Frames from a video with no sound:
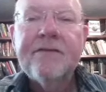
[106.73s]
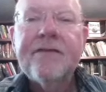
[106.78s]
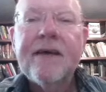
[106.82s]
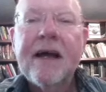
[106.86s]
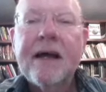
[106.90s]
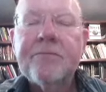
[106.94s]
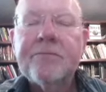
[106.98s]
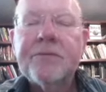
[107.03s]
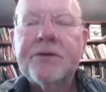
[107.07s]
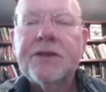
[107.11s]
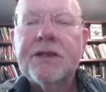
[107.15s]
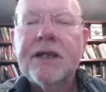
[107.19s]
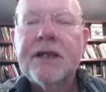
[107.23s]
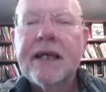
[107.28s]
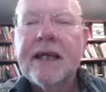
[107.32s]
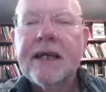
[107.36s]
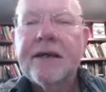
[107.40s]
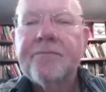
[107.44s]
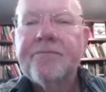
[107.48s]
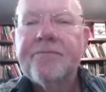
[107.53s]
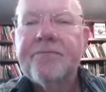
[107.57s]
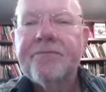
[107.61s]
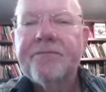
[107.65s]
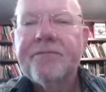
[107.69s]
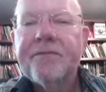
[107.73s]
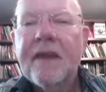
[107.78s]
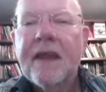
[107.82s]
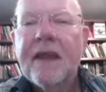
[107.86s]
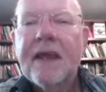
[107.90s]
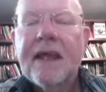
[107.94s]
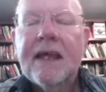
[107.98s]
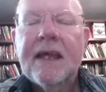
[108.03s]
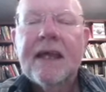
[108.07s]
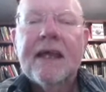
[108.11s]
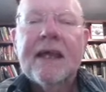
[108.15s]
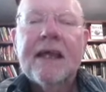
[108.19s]
Hampshire,
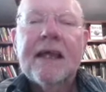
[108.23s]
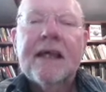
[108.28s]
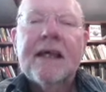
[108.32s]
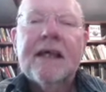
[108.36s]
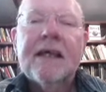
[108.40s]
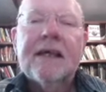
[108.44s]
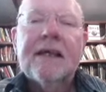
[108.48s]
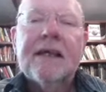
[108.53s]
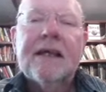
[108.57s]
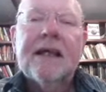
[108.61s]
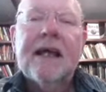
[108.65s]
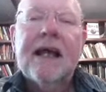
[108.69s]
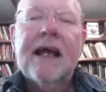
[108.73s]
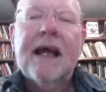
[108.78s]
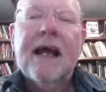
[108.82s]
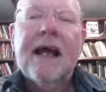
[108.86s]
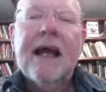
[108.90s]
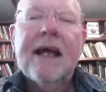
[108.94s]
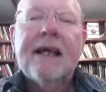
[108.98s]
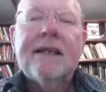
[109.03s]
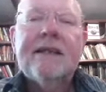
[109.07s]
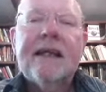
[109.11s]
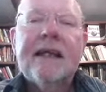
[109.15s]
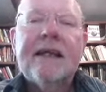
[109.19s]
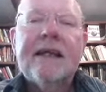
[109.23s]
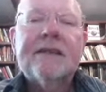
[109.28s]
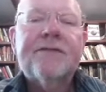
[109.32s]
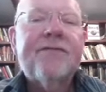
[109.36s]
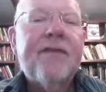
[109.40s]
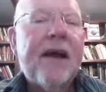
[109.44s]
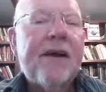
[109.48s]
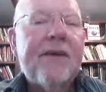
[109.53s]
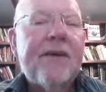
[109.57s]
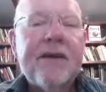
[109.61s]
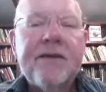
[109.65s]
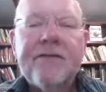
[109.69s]
and it's
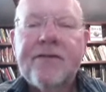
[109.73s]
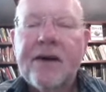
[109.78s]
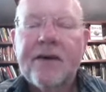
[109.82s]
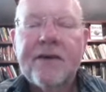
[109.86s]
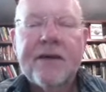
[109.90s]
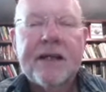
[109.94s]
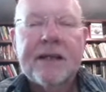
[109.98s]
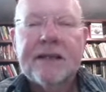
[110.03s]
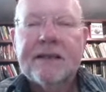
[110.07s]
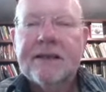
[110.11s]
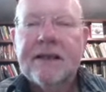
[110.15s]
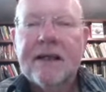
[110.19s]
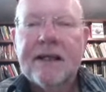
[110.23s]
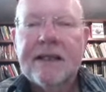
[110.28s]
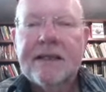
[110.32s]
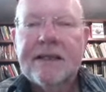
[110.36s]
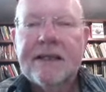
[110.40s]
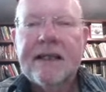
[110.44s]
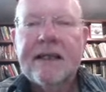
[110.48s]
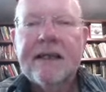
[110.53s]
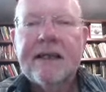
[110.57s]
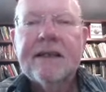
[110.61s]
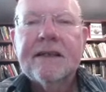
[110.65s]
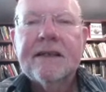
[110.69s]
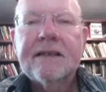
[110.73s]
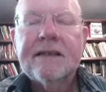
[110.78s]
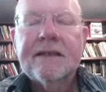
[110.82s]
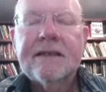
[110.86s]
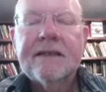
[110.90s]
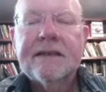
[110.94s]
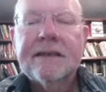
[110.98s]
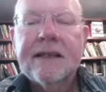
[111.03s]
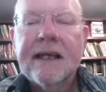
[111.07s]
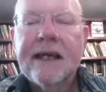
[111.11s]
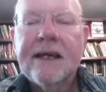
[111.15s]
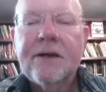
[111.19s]
very exciting
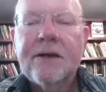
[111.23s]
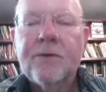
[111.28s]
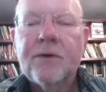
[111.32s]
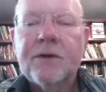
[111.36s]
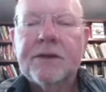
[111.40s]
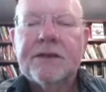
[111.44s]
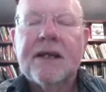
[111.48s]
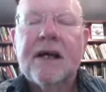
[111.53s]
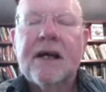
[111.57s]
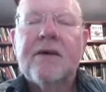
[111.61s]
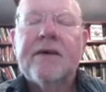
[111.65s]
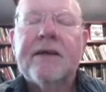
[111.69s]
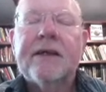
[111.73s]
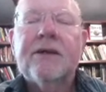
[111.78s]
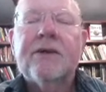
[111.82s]
seeing what's going